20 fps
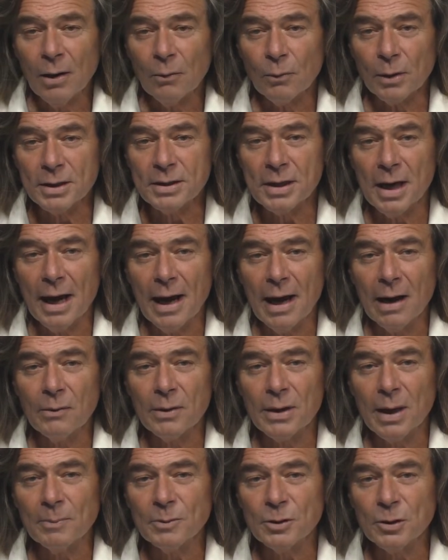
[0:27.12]
retire
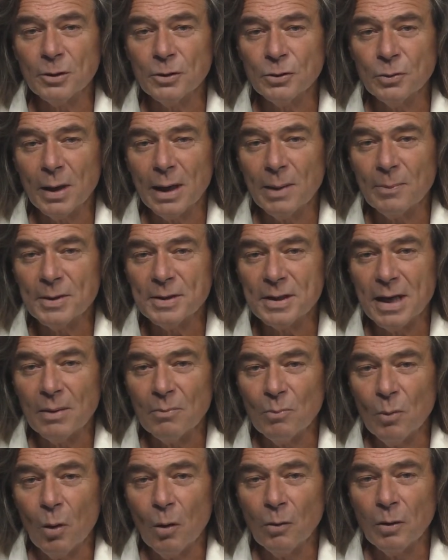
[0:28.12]
with up to
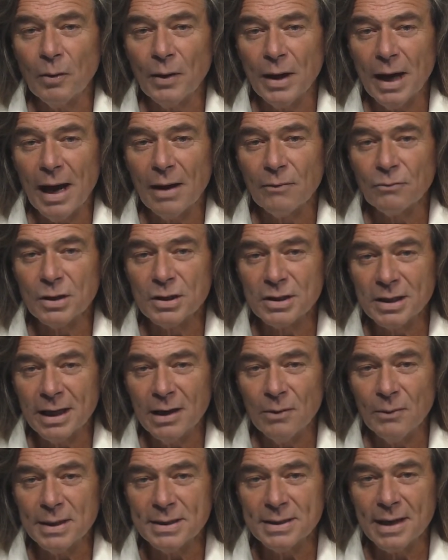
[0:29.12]
20% more than the average
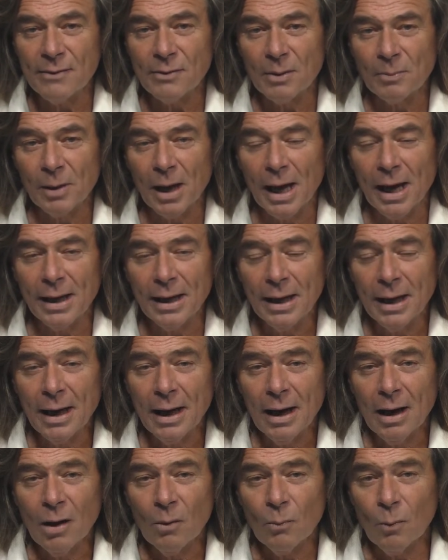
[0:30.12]
KiwiSaver plan,"
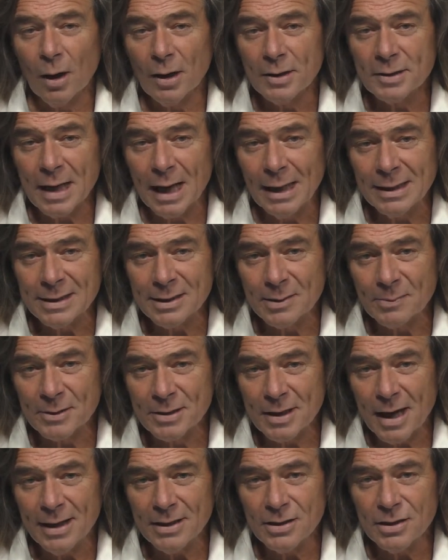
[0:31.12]
was
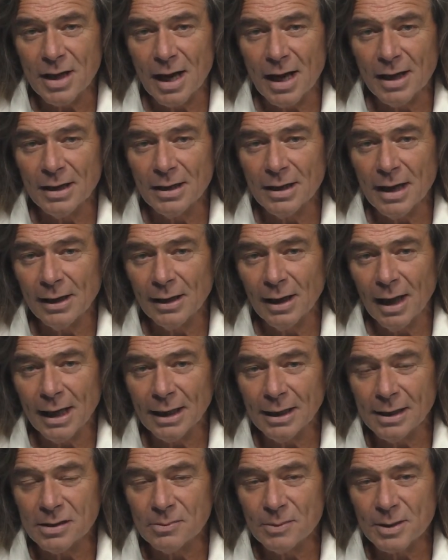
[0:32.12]
unsubstantiated and
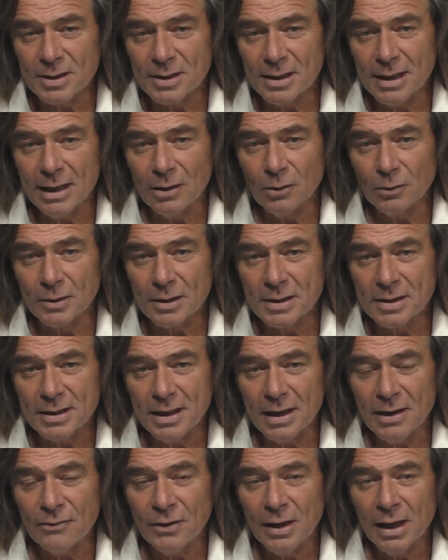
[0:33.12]
likely to mislead or
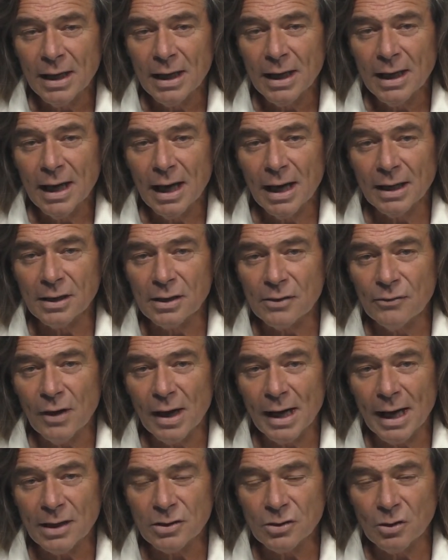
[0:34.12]
deceive under the
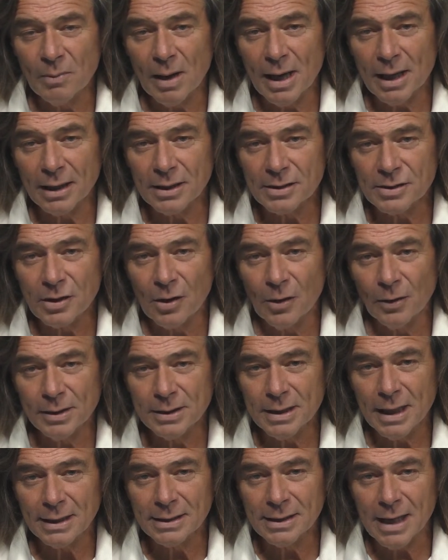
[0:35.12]
Financial Markets
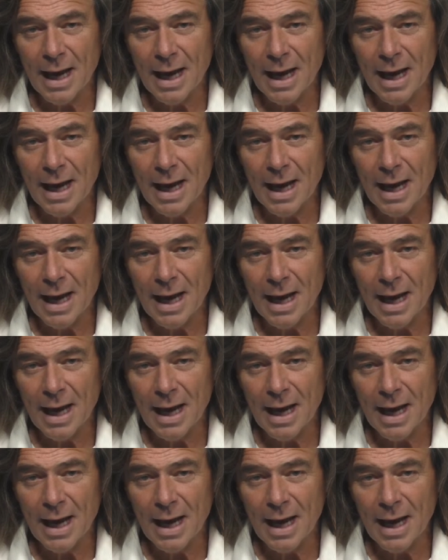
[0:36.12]
Conduct